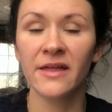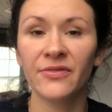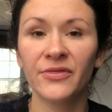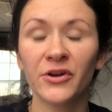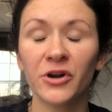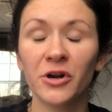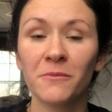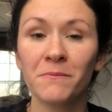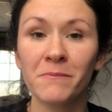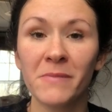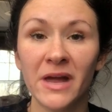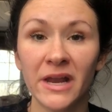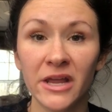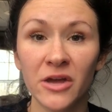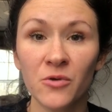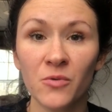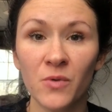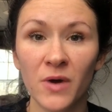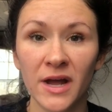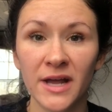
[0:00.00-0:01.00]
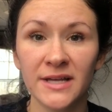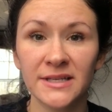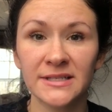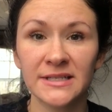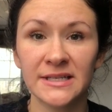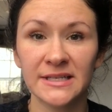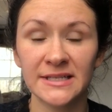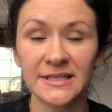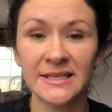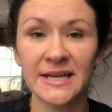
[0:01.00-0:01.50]
There are many ways
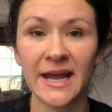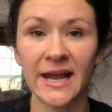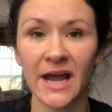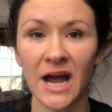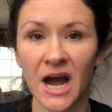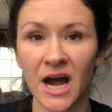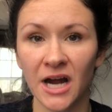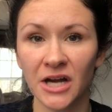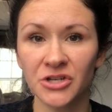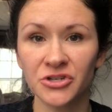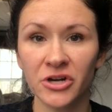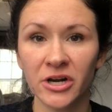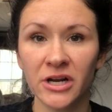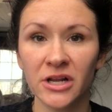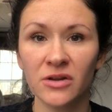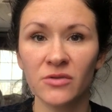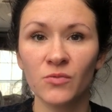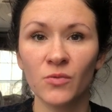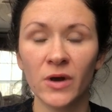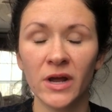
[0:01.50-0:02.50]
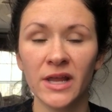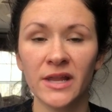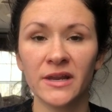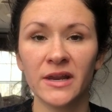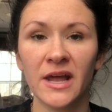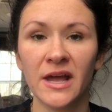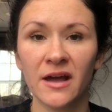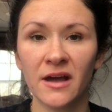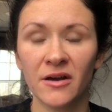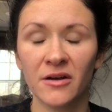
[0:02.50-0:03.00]
to stay hydrated when
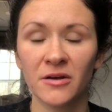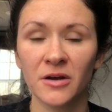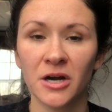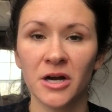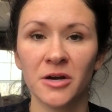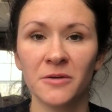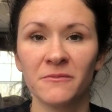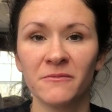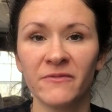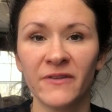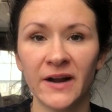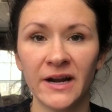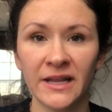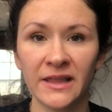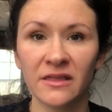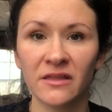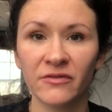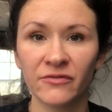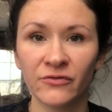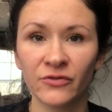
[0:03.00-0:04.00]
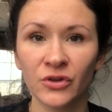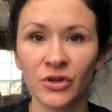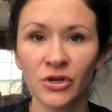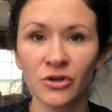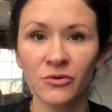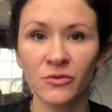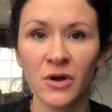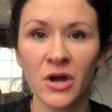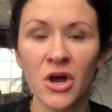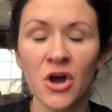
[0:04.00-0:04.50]
um, fighting the
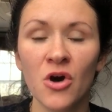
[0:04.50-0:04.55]
flu.